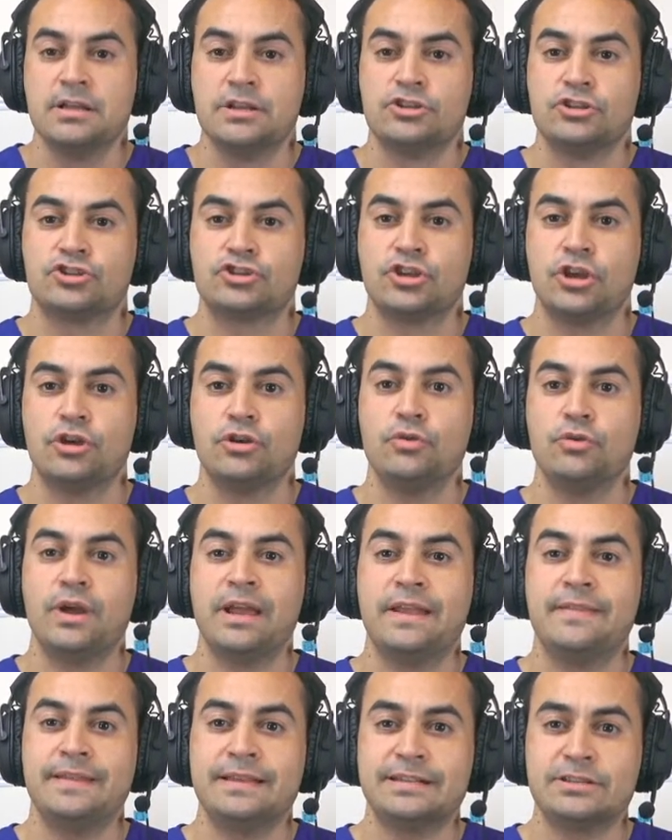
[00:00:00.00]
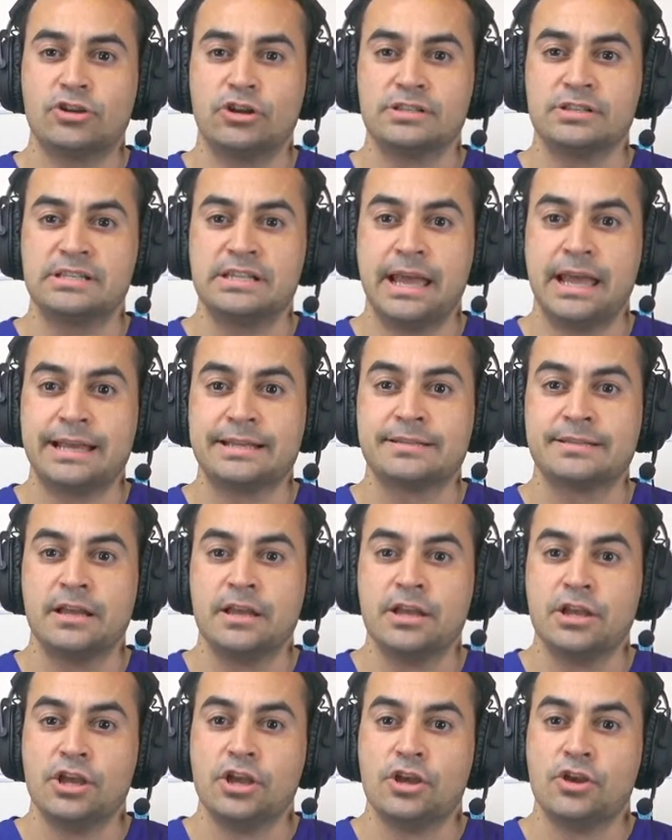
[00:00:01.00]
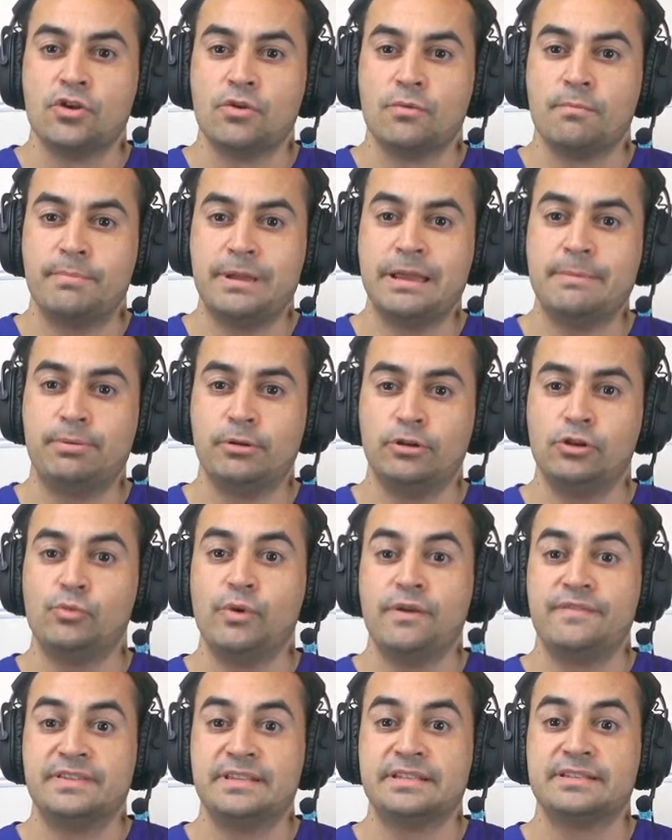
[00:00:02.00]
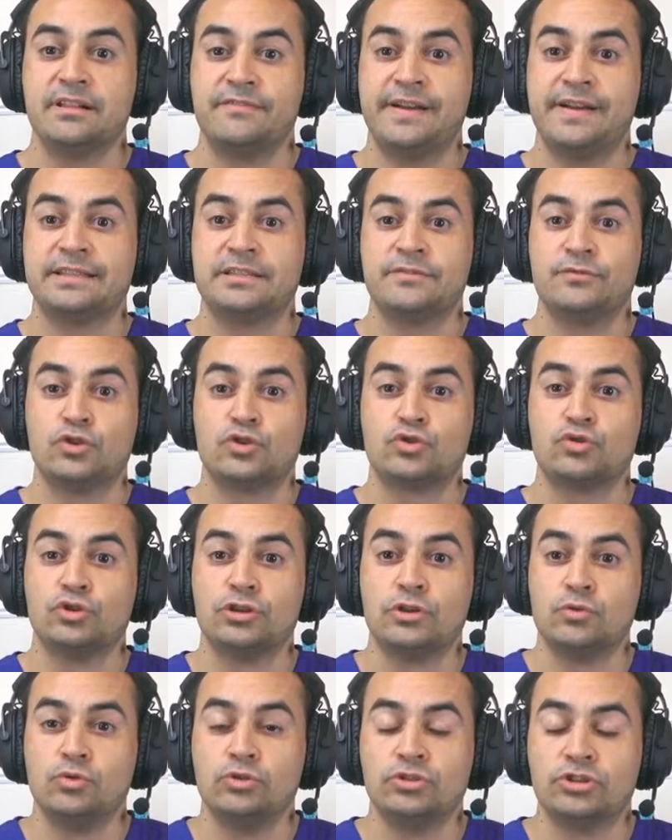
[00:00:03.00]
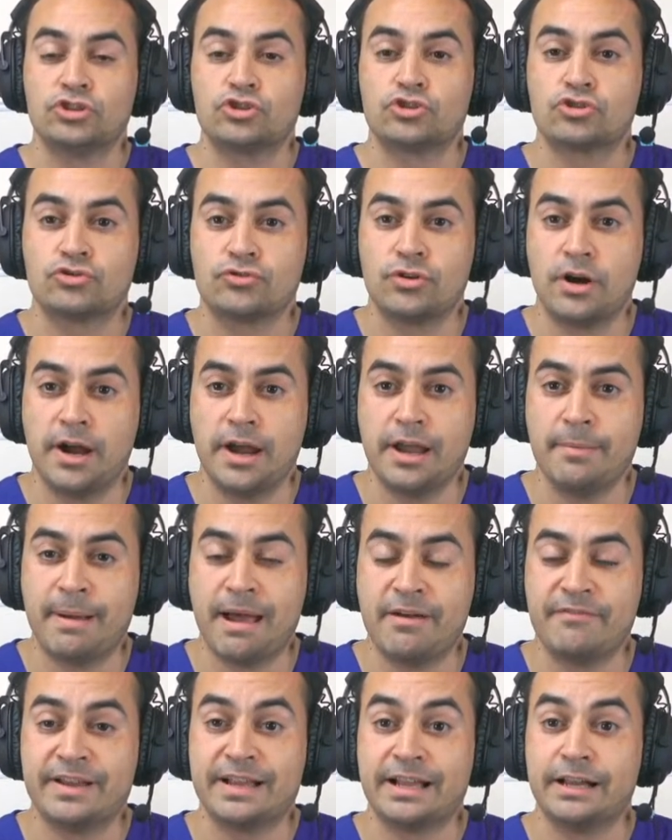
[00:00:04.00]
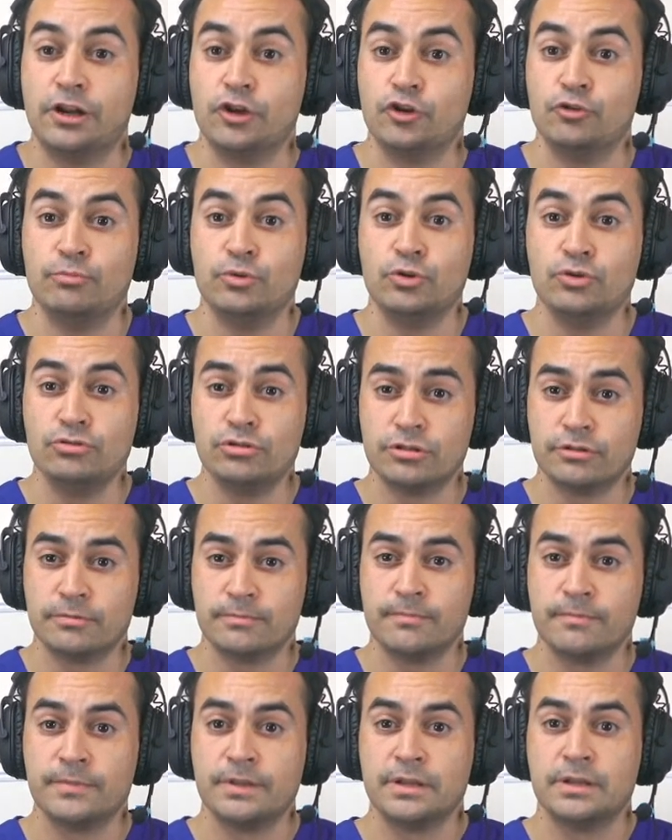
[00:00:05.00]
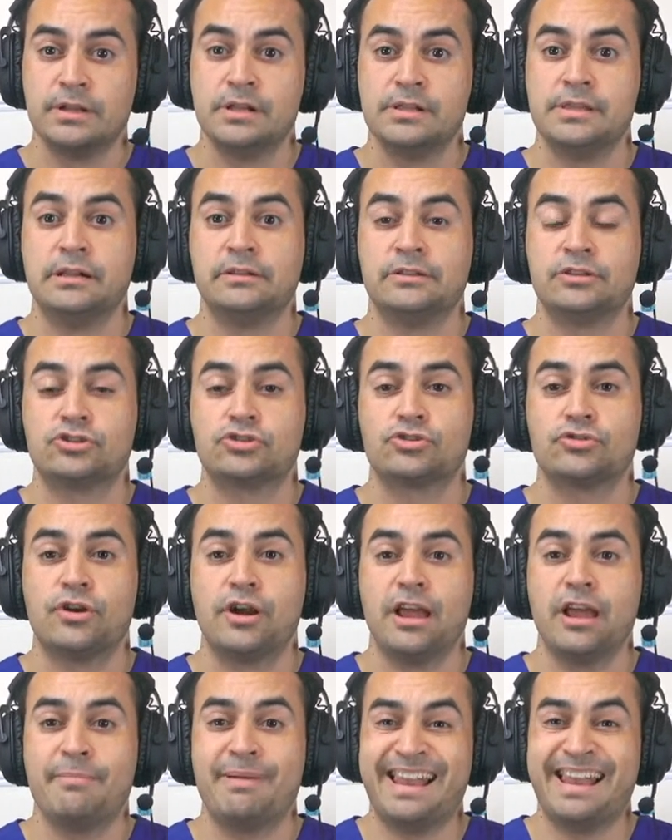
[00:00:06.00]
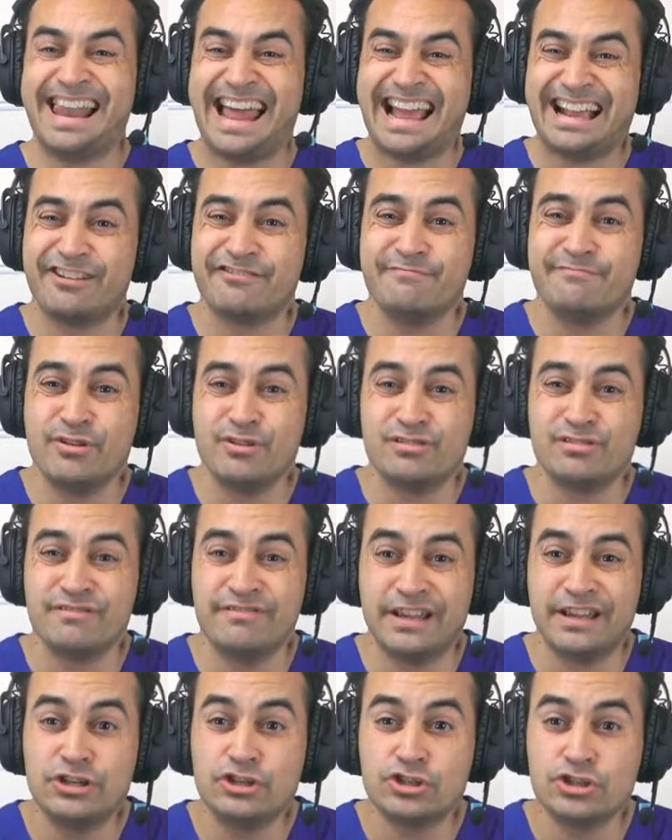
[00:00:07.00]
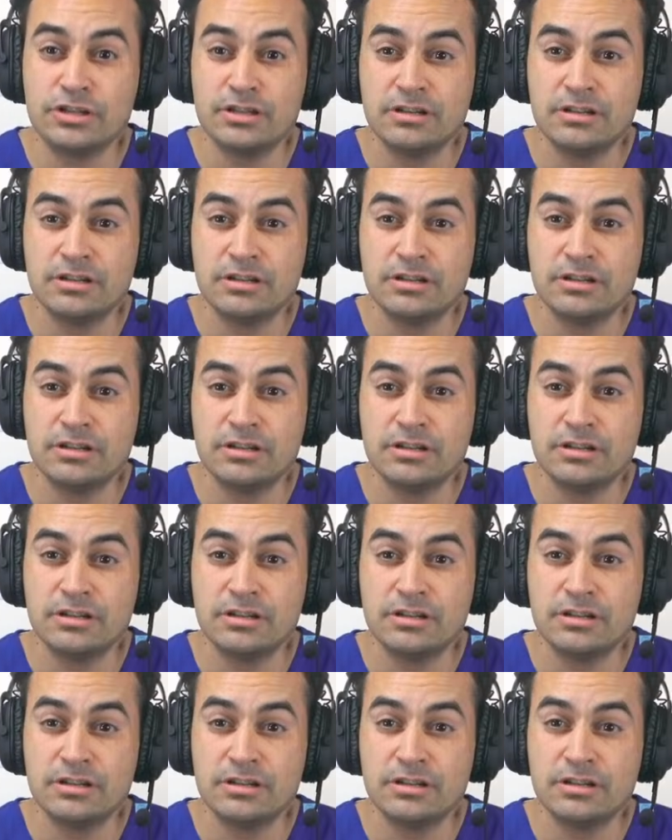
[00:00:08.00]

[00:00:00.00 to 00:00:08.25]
So in this context, people with seasonal affective disorder will describe having a low mood. They'll describe a lack of motivation.